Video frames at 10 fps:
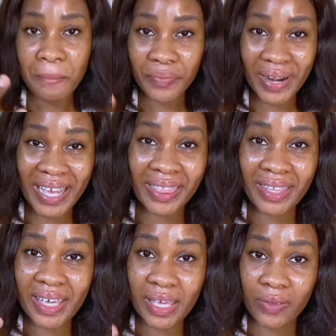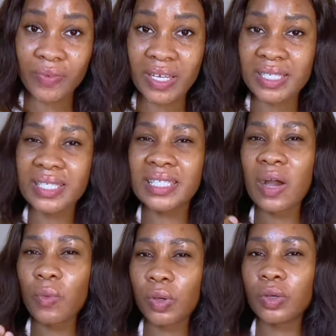brightening effect.
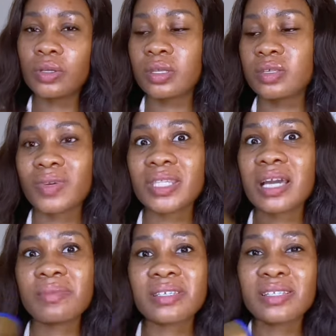That one contains vitamin C.